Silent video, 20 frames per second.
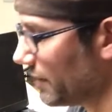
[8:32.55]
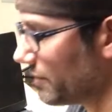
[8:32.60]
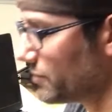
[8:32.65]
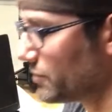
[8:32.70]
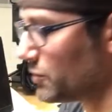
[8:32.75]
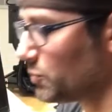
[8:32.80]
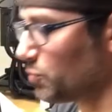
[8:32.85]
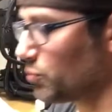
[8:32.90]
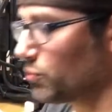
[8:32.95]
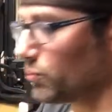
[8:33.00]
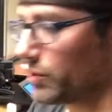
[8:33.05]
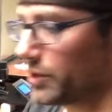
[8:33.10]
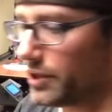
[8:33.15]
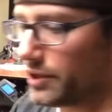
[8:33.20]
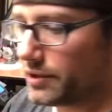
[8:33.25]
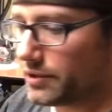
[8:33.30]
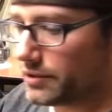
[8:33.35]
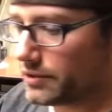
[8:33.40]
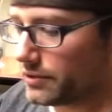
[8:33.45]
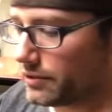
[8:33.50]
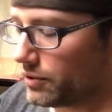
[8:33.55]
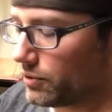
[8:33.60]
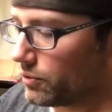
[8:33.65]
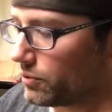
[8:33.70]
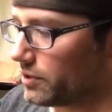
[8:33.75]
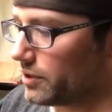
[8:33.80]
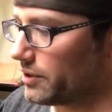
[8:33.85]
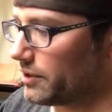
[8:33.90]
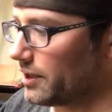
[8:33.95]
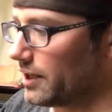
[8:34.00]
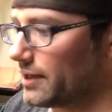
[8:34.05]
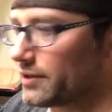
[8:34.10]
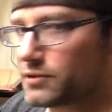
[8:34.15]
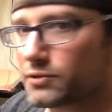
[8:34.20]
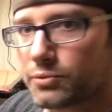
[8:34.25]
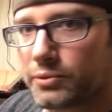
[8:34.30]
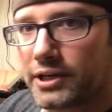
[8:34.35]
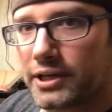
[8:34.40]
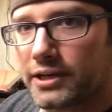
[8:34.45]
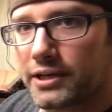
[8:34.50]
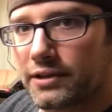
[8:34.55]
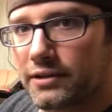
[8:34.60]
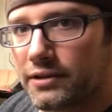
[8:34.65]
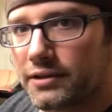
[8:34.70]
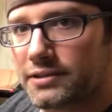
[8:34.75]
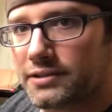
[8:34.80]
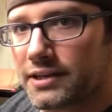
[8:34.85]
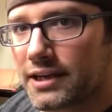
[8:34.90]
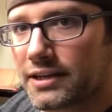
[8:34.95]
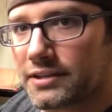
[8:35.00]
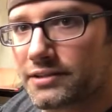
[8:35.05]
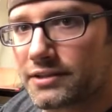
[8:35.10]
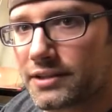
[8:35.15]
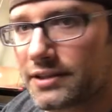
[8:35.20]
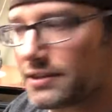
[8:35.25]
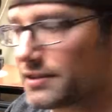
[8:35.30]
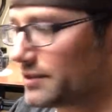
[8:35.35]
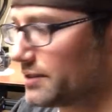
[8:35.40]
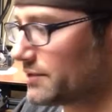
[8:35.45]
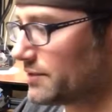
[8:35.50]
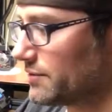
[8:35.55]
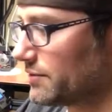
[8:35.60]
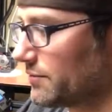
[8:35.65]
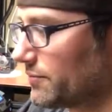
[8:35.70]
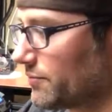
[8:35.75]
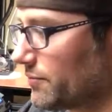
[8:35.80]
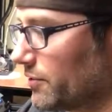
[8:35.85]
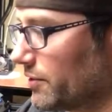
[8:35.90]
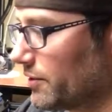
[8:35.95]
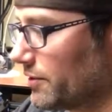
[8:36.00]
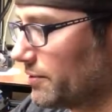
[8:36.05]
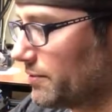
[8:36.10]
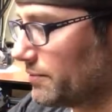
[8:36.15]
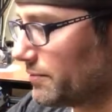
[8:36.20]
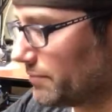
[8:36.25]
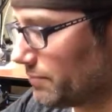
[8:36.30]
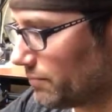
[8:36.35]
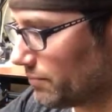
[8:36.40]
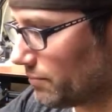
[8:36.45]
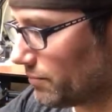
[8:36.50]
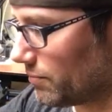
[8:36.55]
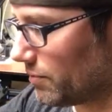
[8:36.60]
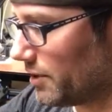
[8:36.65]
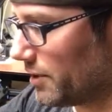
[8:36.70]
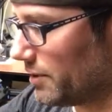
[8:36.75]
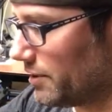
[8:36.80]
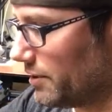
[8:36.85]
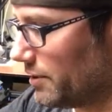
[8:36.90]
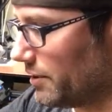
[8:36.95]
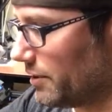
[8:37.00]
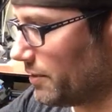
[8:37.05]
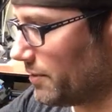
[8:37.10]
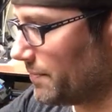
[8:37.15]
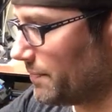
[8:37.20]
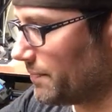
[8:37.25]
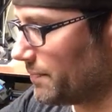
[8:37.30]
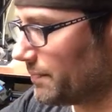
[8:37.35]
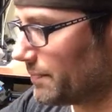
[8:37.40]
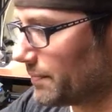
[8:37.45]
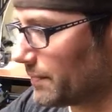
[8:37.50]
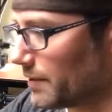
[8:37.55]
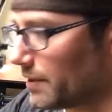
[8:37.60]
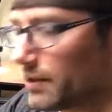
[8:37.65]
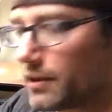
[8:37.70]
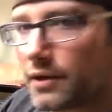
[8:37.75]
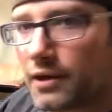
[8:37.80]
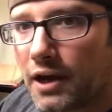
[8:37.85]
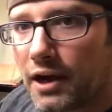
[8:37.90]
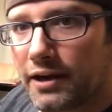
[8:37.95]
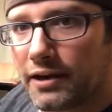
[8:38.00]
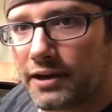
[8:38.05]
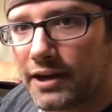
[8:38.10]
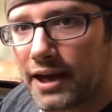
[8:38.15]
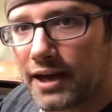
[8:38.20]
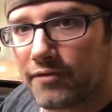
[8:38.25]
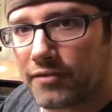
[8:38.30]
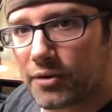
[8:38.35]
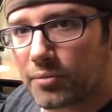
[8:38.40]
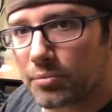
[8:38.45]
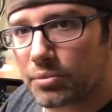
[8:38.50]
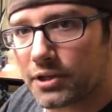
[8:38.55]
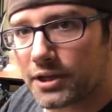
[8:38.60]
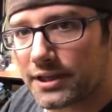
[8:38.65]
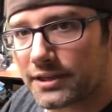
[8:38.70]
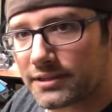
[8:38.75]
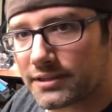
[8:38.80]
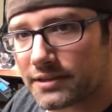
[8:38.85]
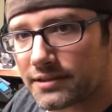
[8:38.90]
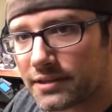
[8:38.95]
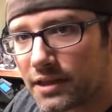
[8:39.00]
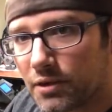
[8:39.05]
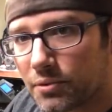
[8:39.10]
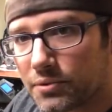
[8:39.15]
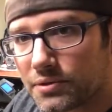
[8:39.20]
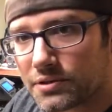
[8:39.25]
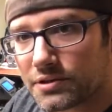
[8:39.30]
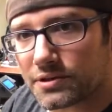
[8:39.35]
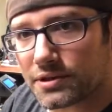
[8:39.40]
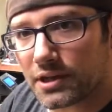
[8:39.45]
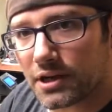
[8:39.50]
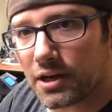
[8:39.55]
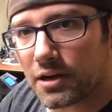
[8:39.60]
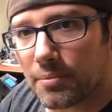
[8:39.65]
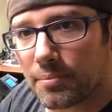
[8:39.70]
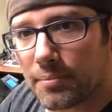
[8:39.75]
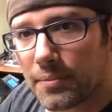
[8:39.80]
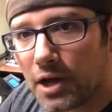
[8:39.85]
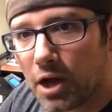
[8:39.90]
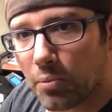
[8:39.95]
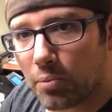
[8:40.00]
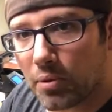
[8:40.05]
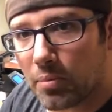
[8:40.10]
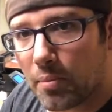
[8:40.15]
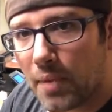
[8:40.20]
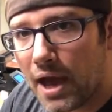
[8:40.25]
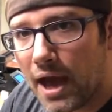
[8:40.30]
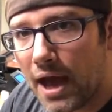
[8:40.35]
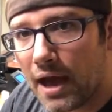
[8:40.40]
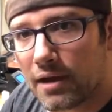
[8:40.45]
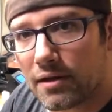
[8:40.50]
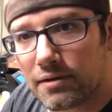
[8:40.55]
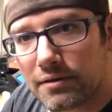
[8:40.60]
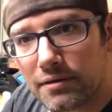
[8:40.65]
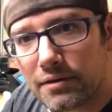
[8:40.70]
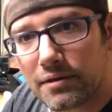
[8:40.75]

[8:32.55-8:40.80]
I just printed earlier last week, and this actually sits in the front, right in here. I didn't have it in place because I was helping Matt